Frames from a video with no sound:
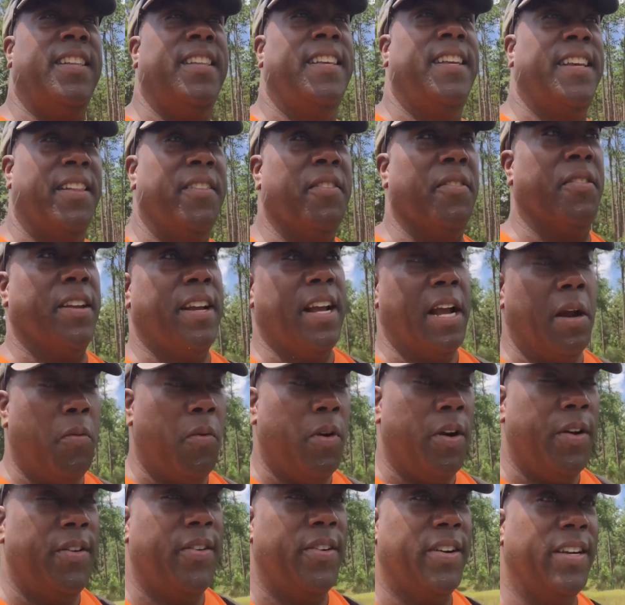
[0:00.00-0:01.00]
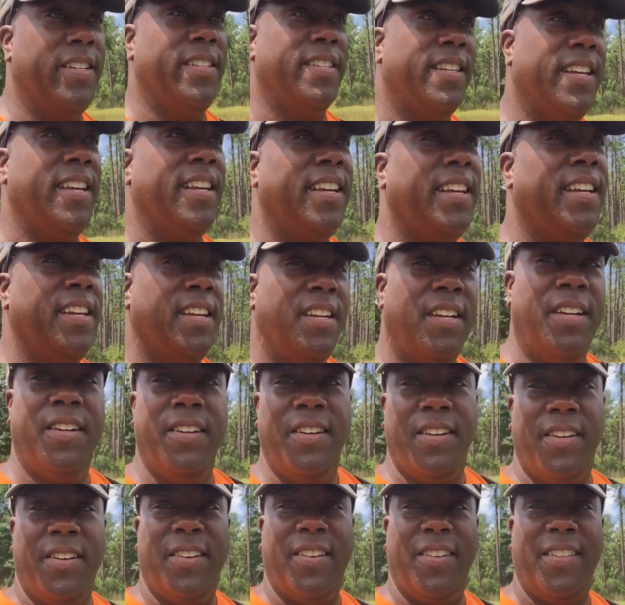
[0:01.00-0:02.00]
The other thing I wonder is
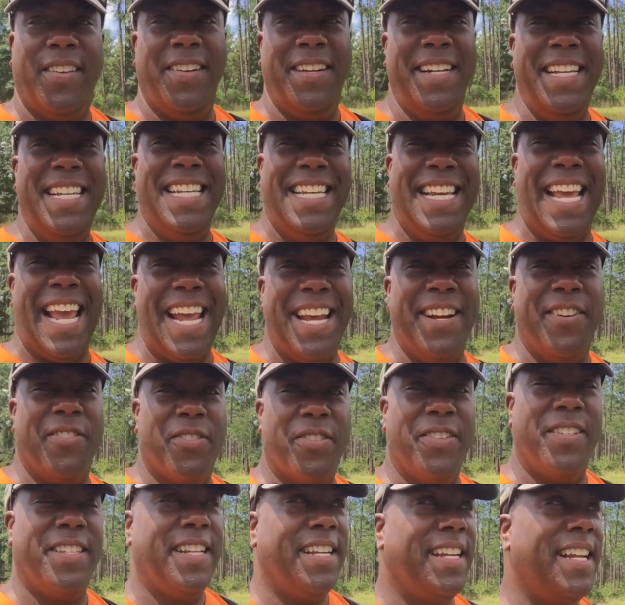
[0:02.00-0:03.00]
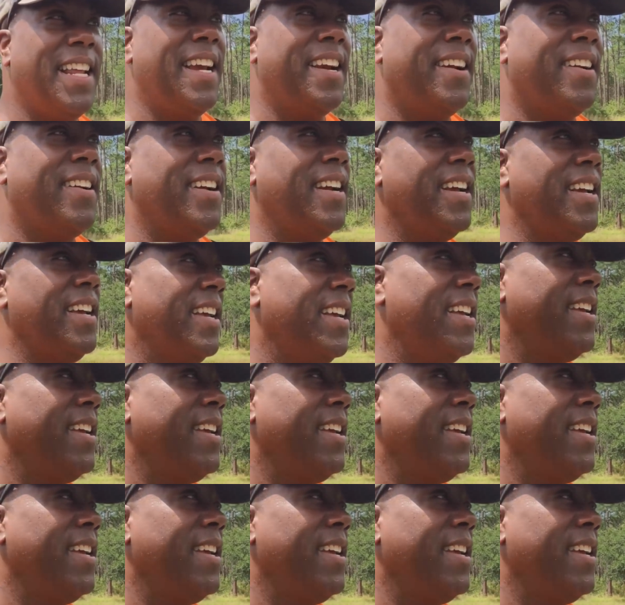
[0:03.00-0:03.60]
there any gators in there?